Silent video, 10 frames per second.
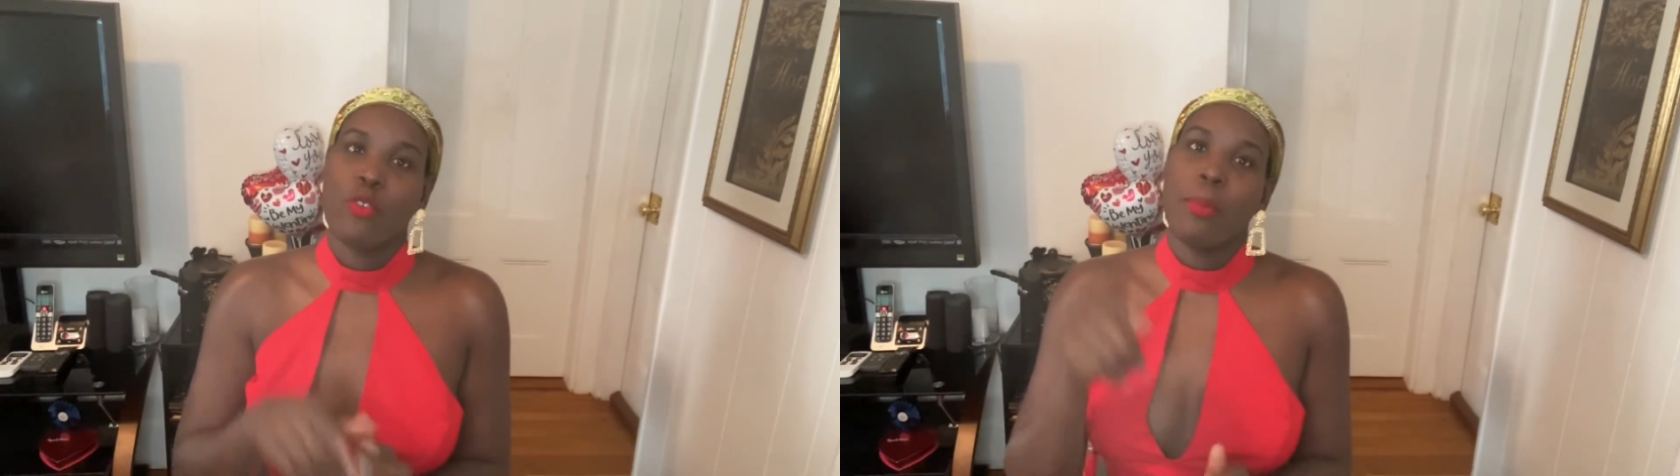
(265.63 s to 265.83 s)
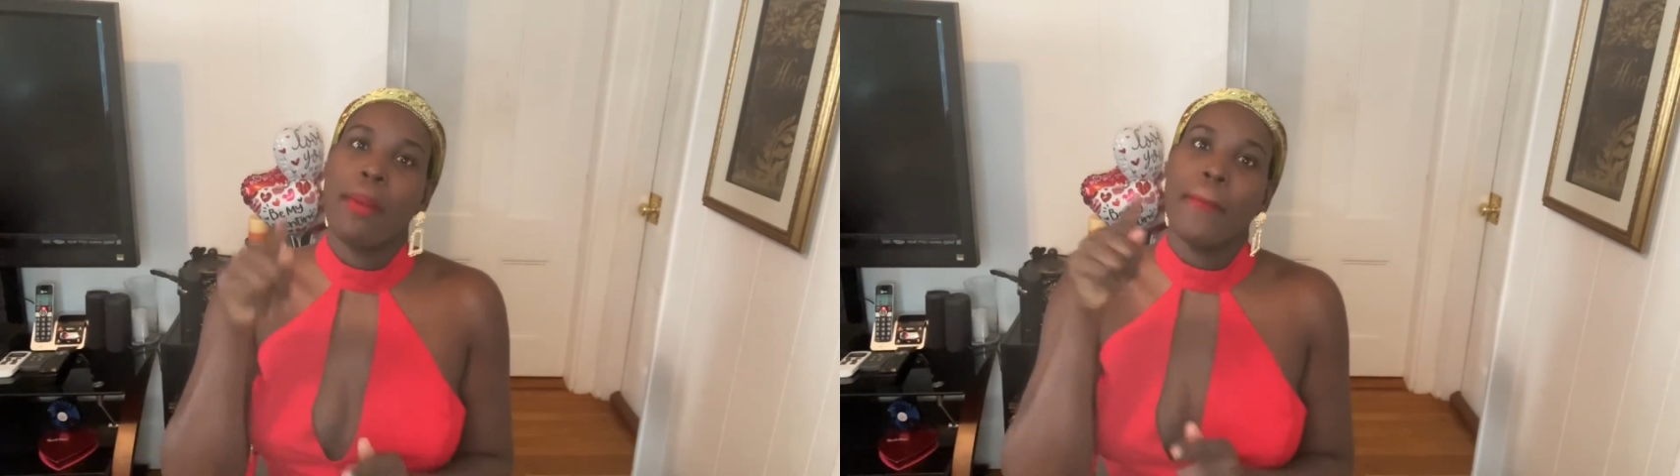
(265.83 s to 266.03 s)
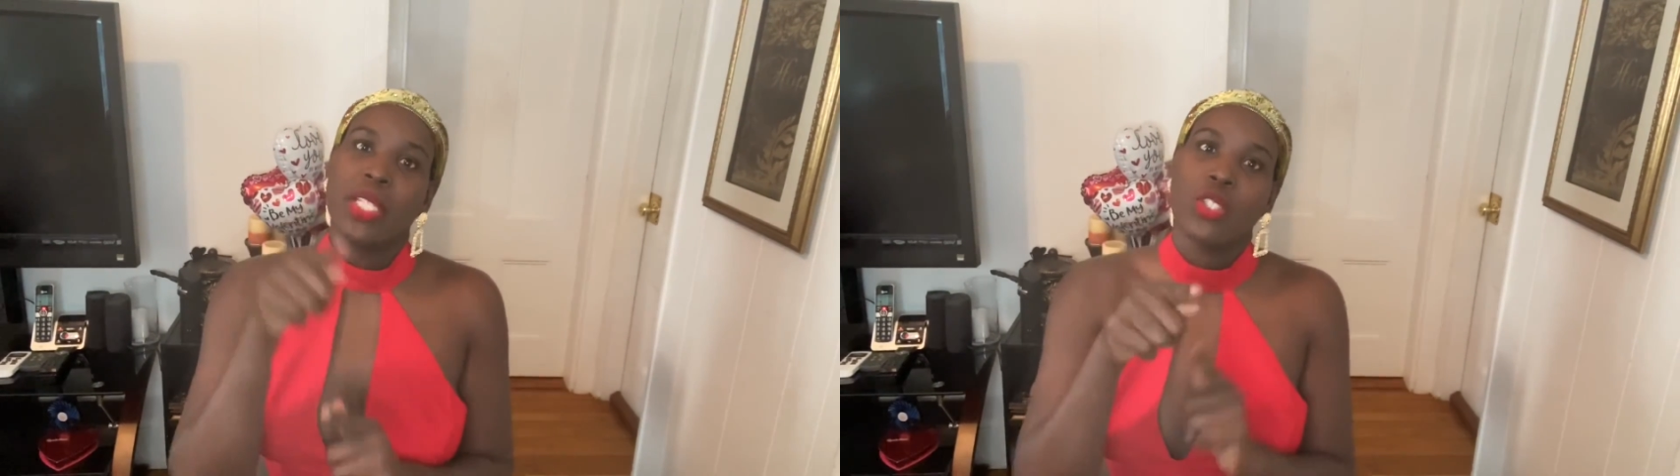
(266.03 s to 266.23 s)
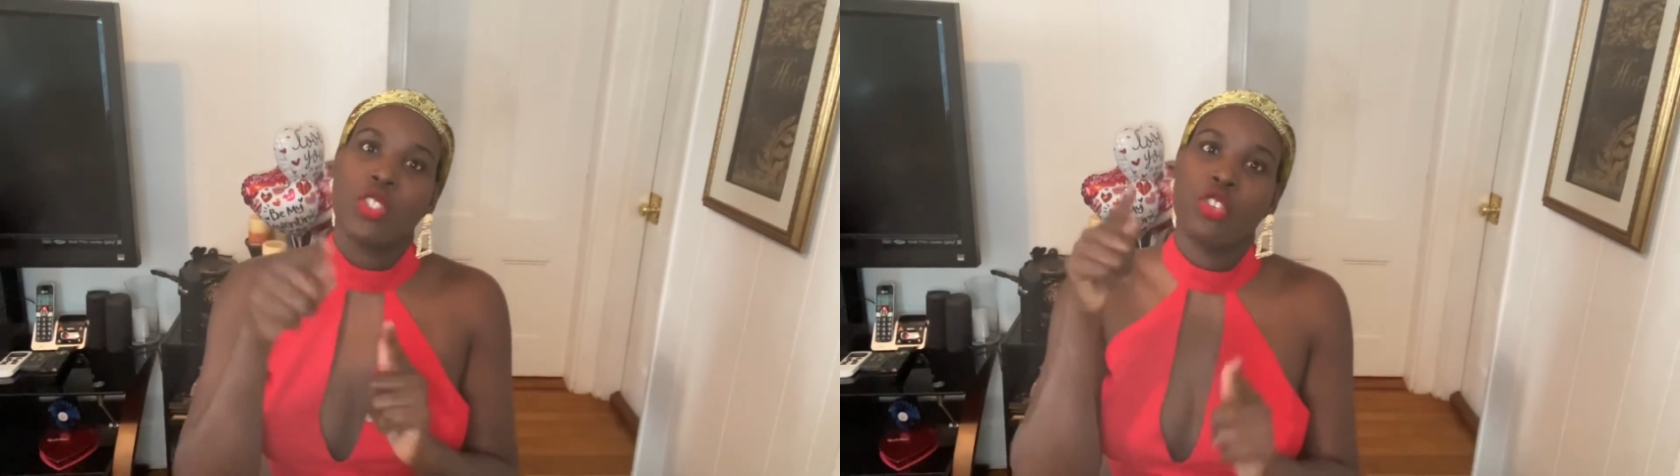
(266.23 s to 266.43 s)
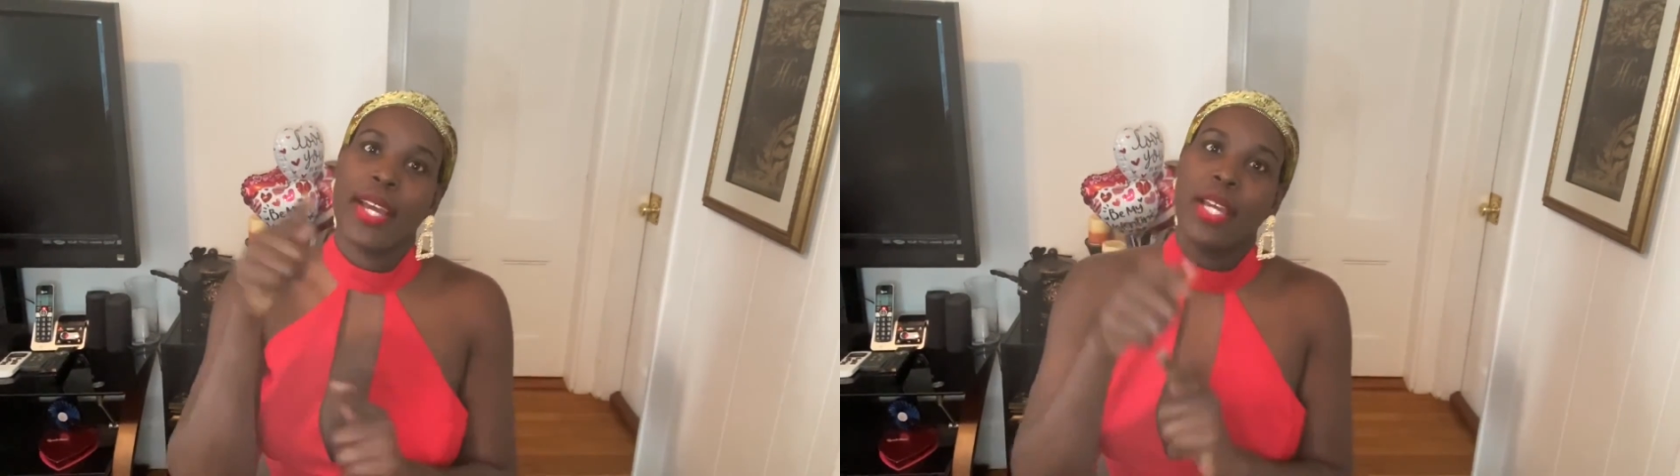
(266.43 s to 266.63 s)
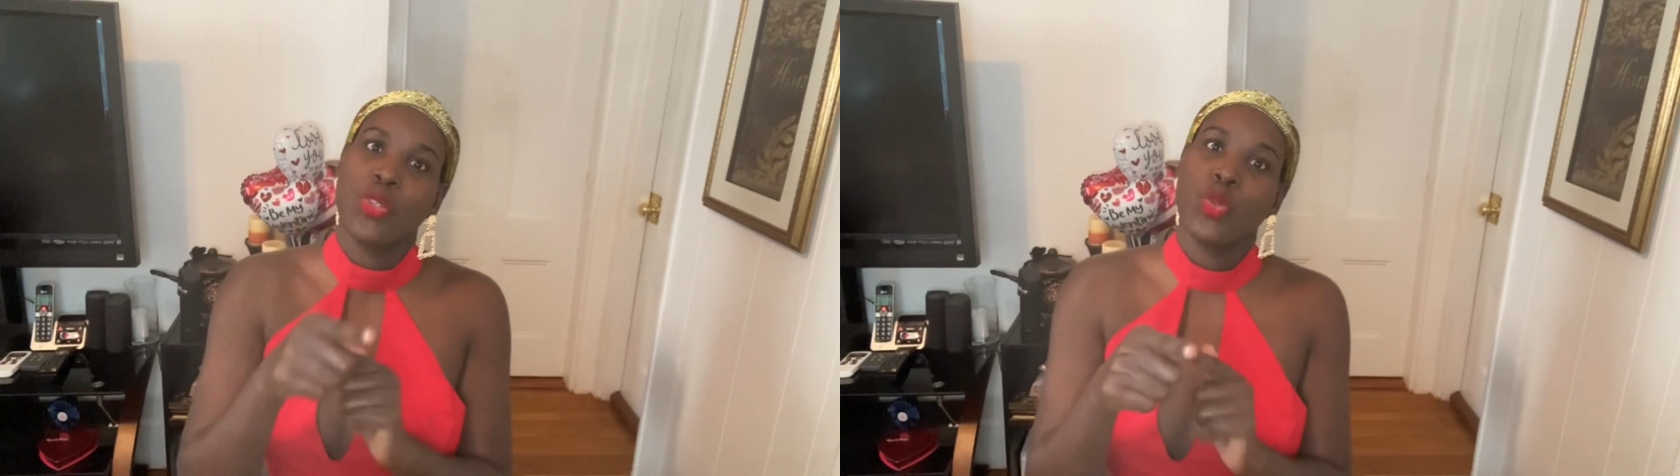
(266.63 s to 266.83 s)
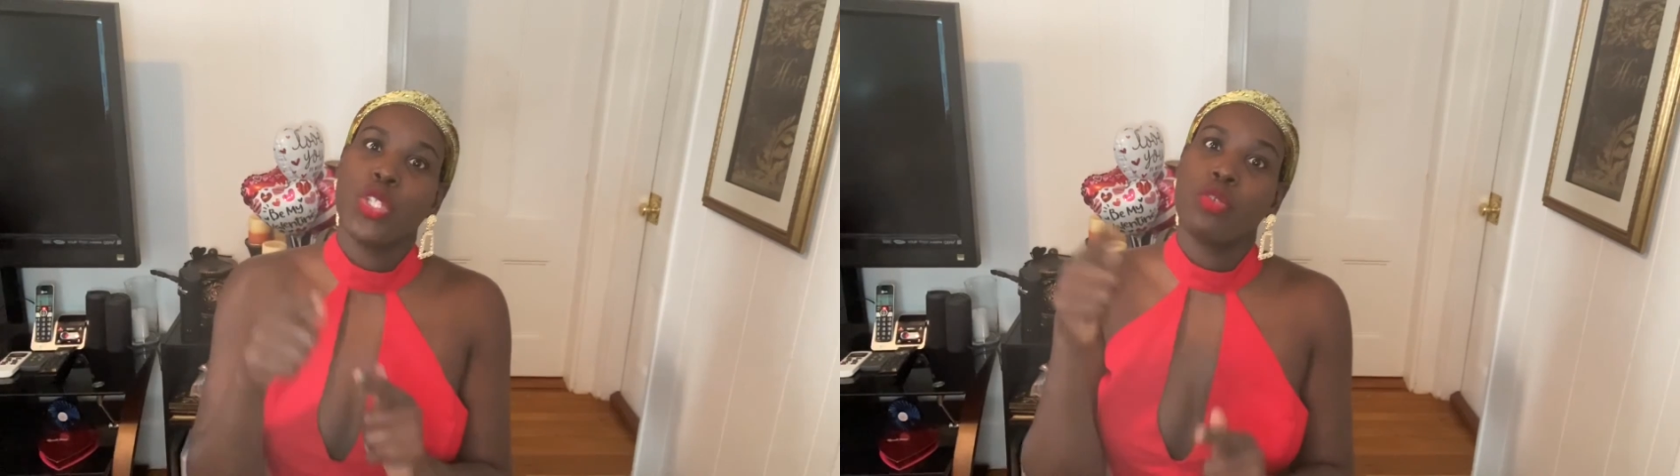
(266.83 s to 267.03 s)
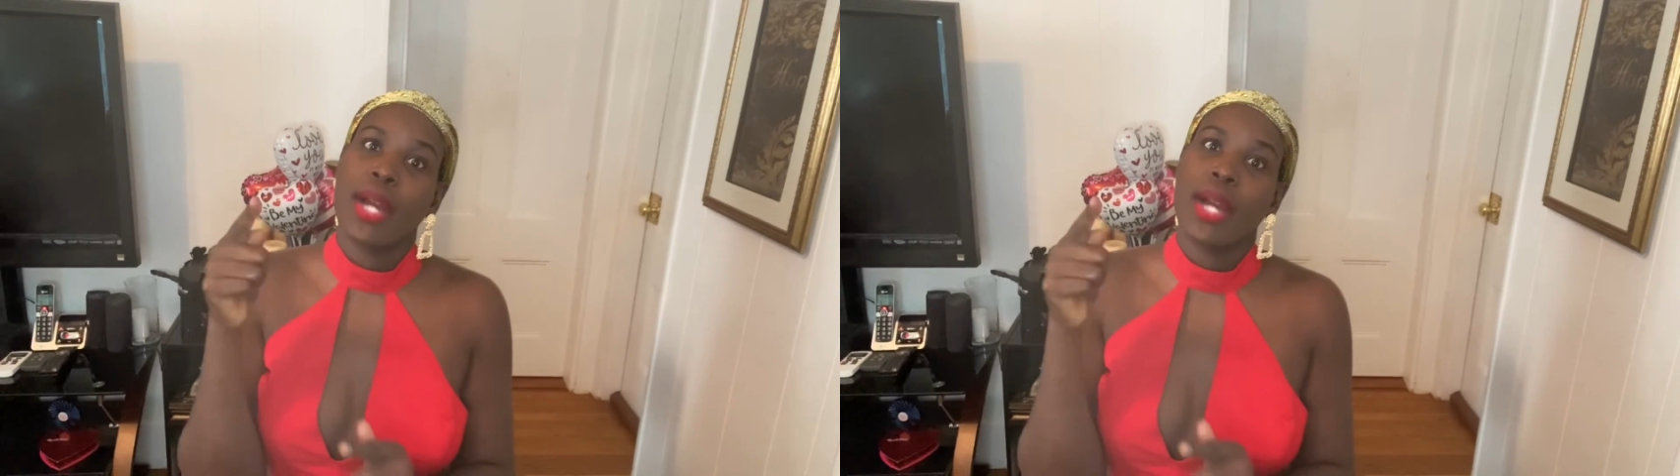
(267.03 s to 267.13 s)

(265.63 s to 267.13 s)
Remember to try and do the